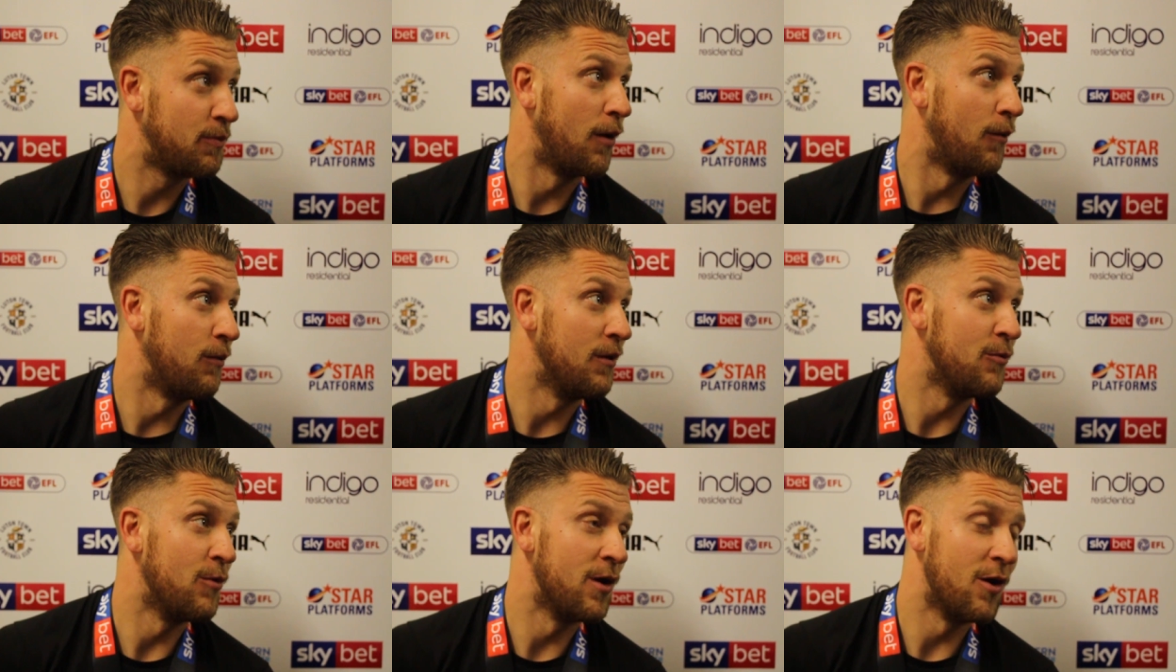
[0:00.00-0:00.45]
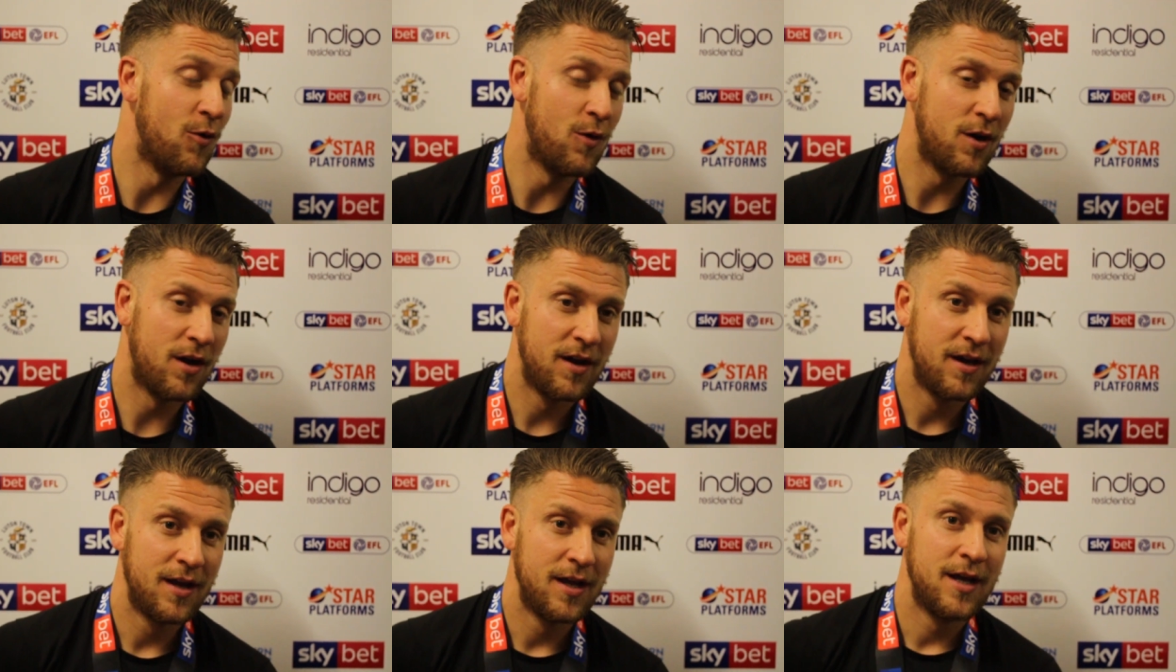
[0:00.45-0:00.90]
probably will.
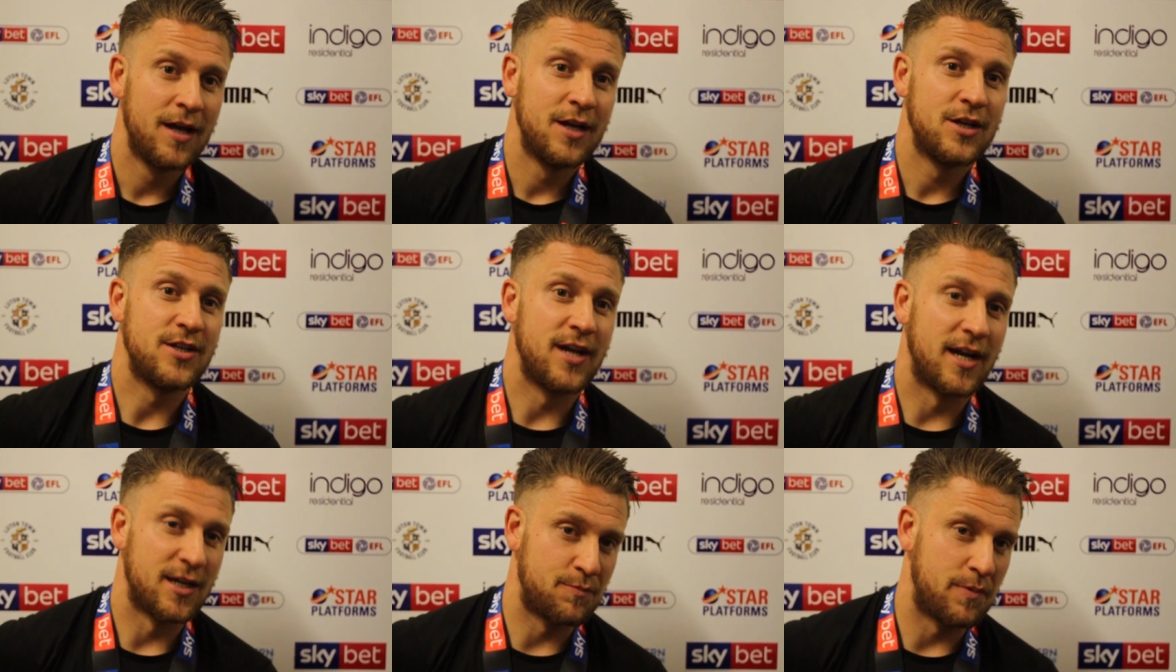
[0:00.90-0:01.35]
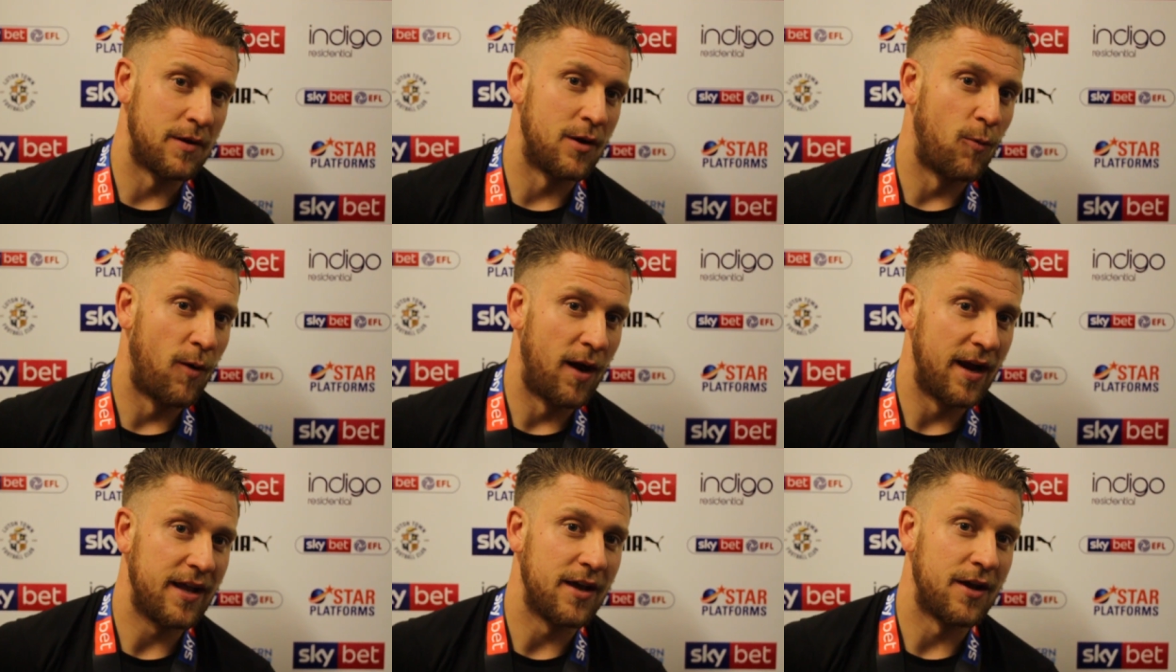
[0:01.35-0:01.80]
She has been
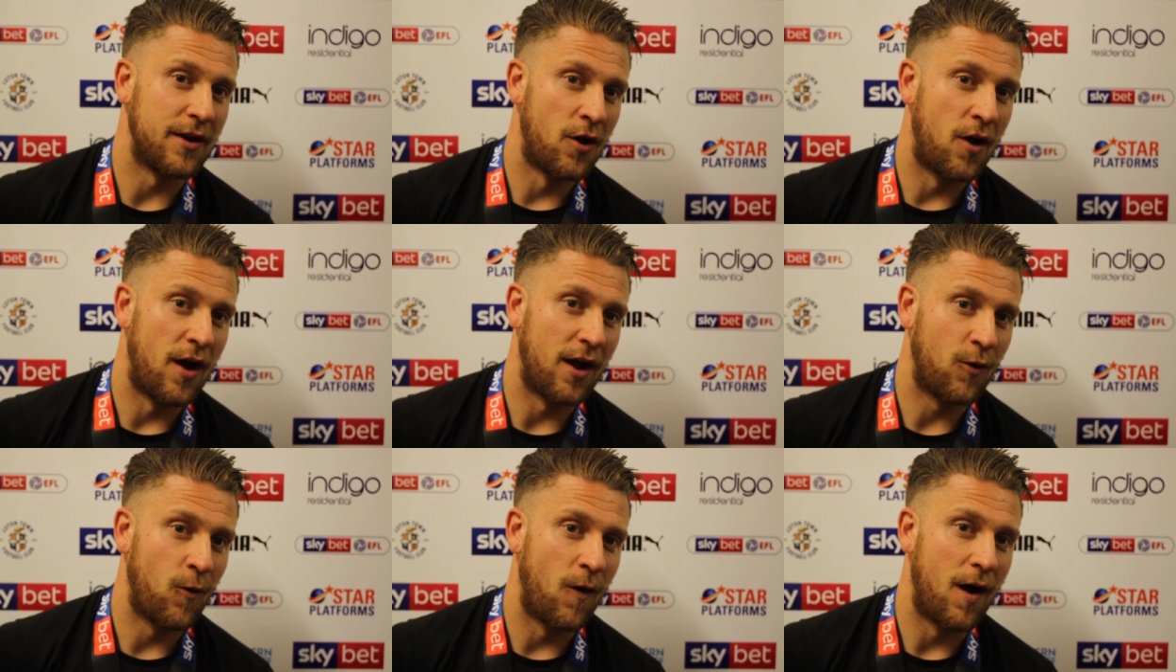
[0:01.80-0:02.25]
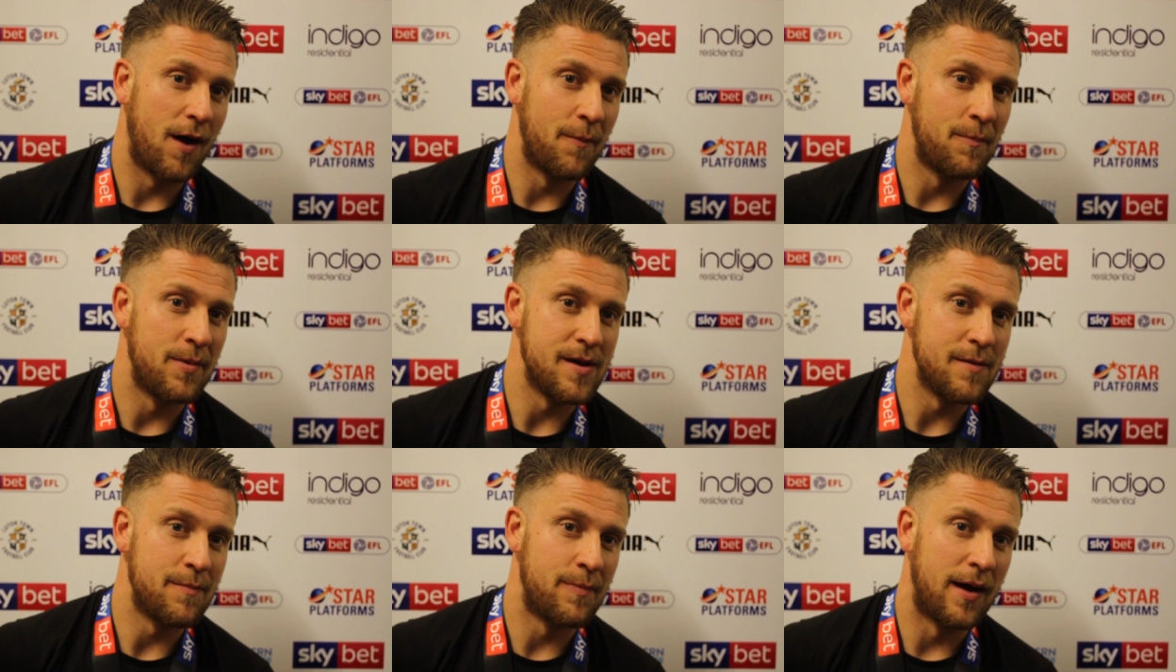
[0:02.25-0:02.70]
awake at night quite a
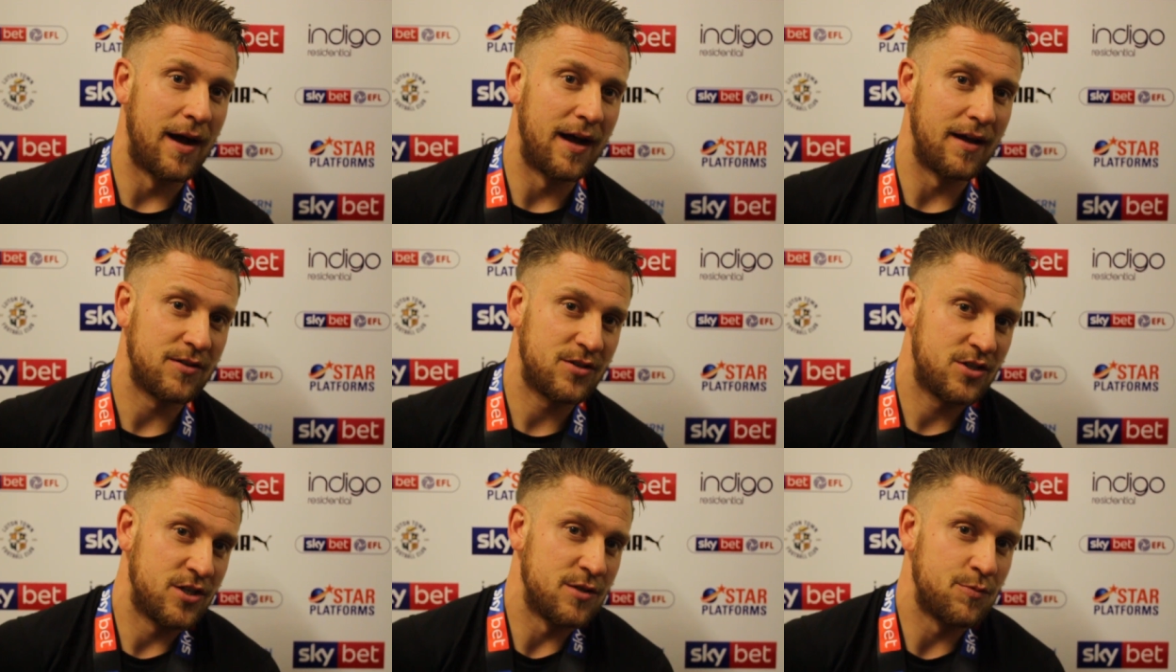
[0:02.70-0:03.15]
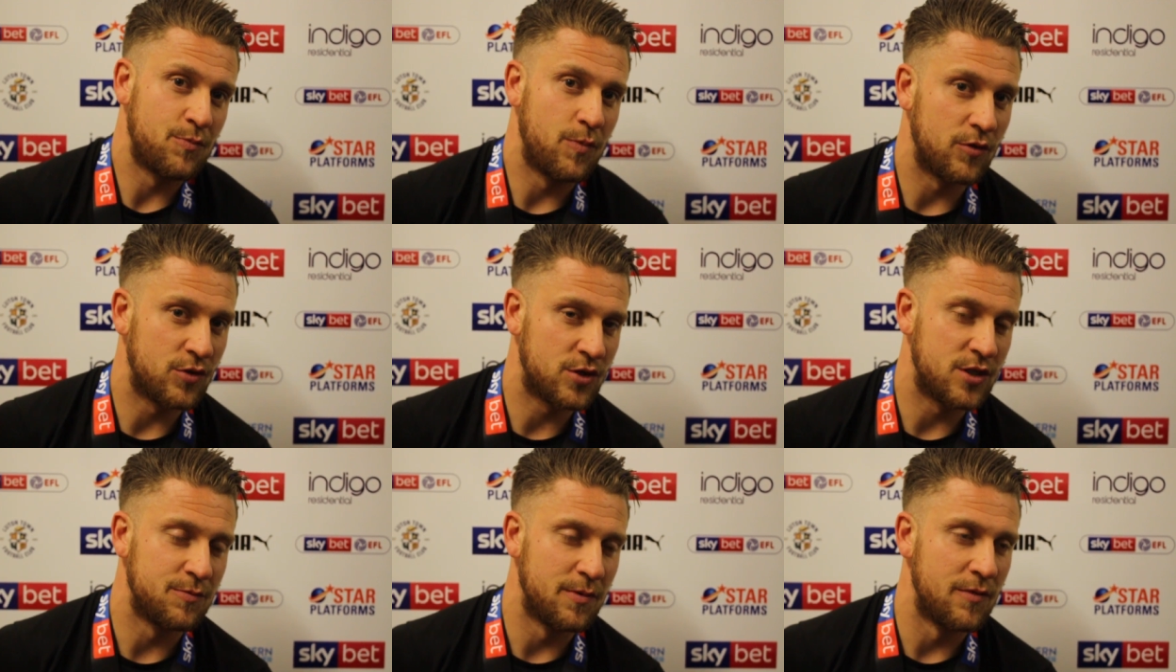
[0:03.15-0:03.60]
bit, but she's
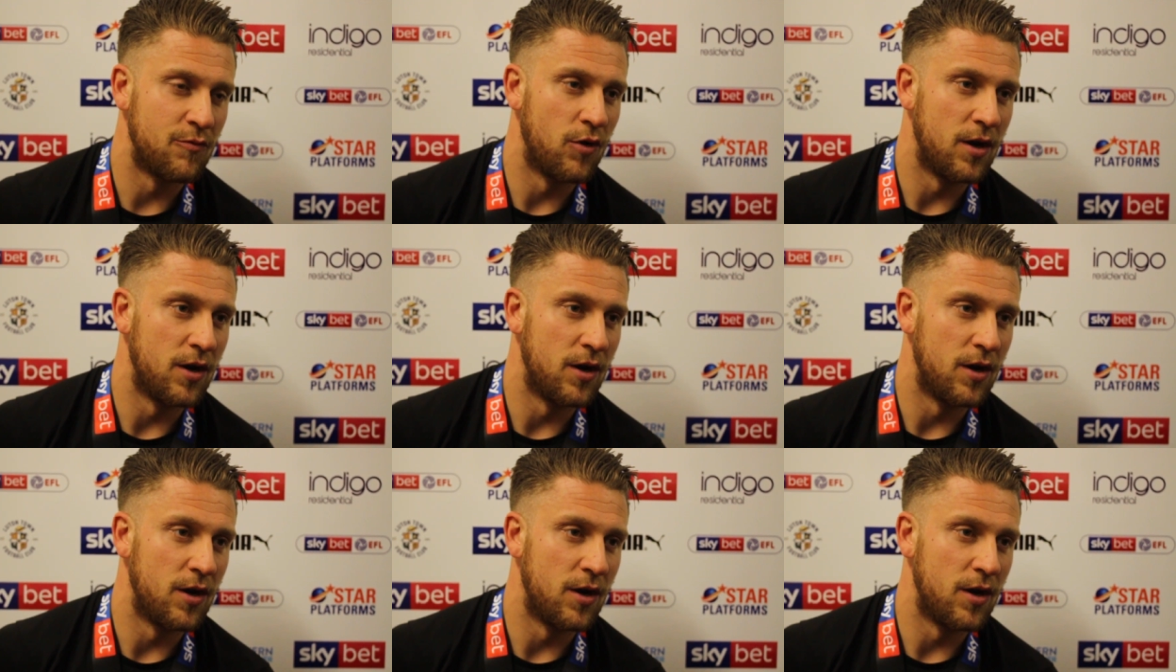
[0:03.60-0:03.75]
she's been